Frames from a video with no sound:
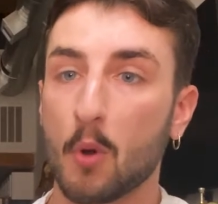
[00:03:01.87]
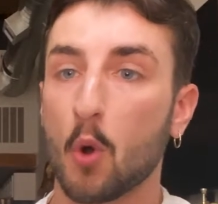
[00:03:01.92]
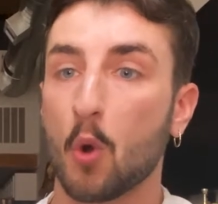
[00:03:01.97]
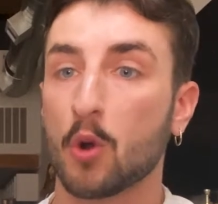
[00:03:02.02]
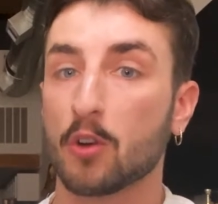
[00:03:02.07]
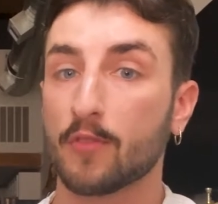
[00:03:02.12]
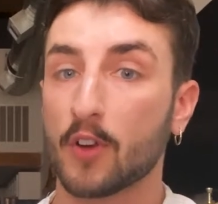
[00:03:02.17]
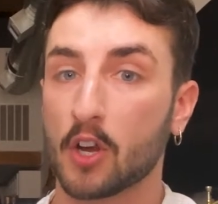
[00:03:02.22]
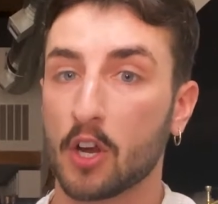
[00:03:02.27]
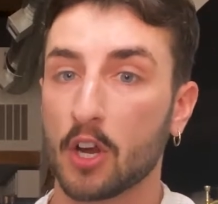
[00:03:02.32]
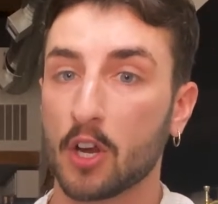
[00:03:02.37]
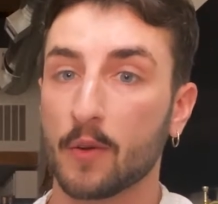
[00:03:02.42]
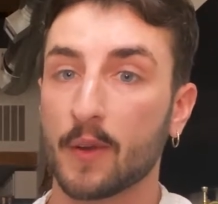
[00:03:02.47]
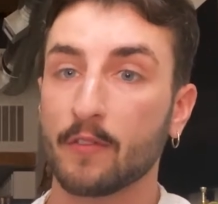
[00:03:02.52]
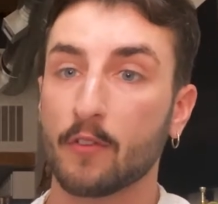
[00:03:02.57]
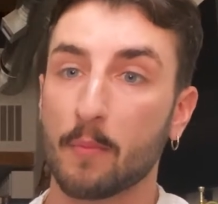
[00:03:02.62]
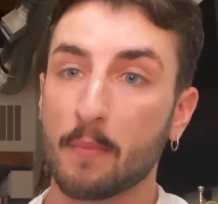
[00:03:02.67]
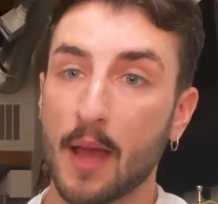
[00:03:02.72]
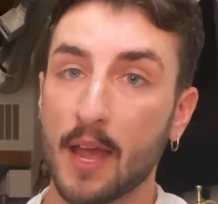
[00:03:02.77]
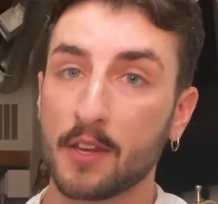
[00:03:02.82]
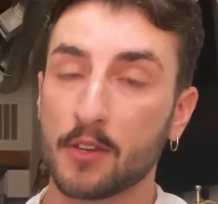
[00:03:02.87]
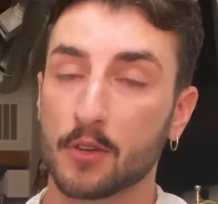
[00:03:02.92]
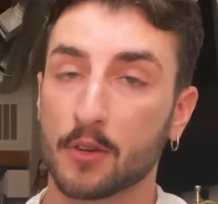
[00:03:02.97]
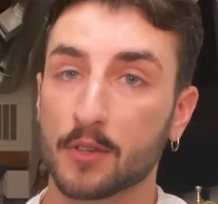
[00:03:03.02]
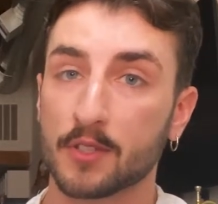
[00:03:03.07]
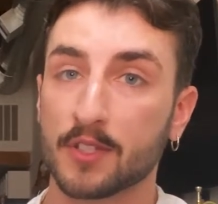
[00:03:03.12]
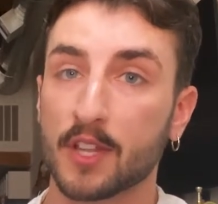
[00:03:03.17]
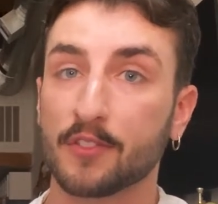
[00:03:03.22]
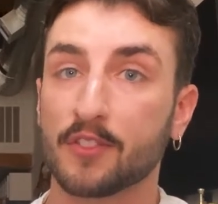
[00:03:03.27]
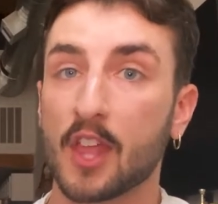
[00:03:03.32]
or recurring
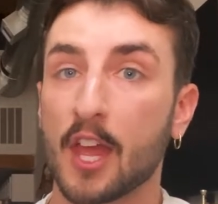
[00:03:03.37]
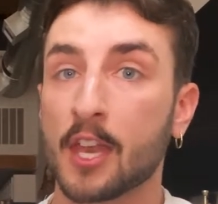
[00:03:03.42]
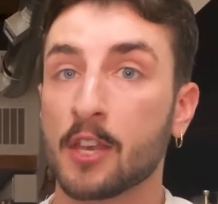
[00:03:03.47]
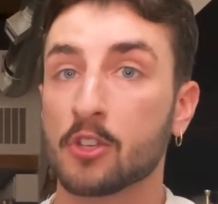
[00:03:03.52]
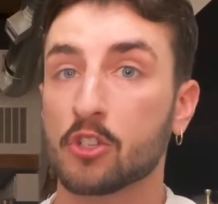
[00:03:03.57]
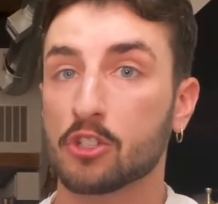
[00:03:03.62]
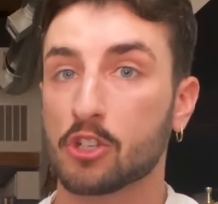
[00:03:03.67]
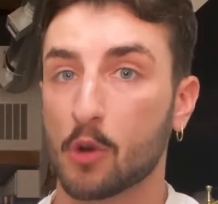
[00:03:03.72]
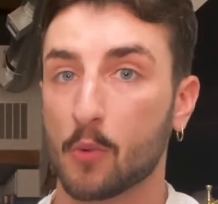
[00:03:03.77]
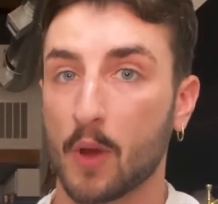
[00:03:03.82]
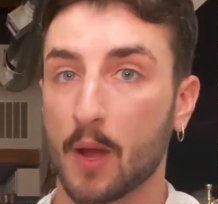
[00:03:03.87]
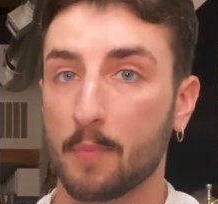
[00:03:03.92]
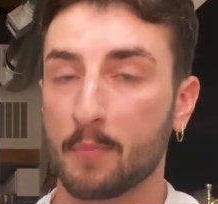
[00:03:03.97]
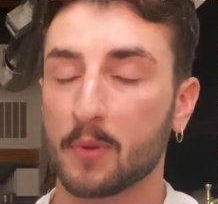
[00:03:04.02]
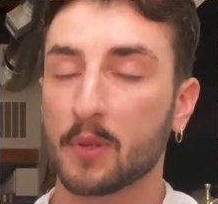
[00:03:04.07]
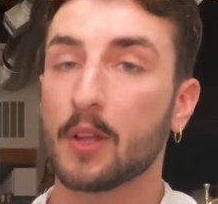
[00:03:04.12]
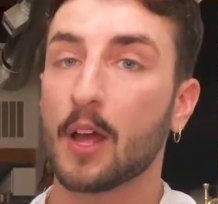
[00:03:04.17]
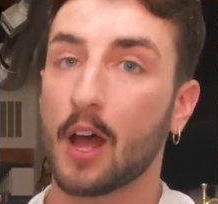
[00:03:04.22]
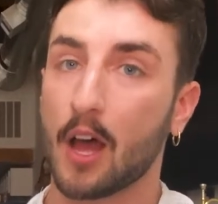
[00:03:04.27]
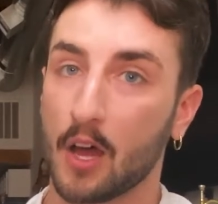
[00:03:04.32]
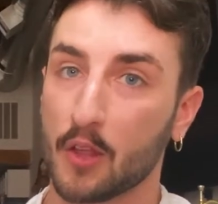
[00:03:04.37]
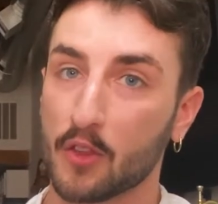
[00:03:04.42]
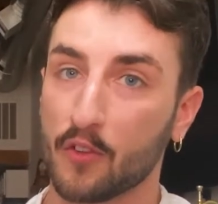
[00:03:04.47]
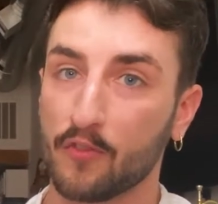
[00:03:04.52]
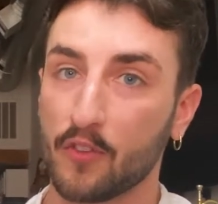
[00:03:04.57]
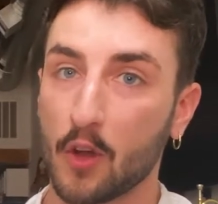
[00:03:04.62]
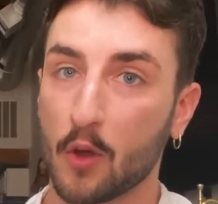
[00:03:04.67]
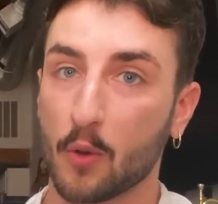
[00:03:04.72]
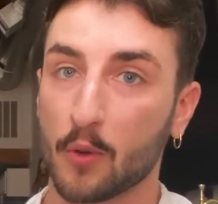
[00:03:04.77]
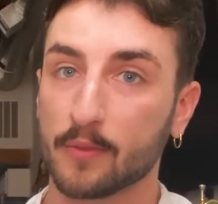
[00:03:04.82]
reminders that then show up on the
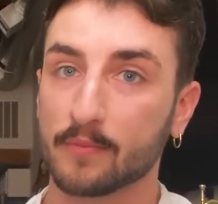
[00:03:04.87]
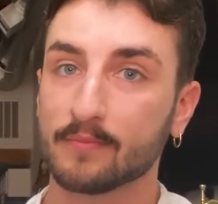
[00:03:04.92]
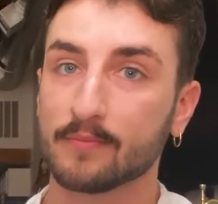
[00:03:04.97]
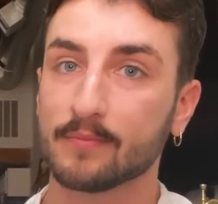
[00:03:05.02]
phone.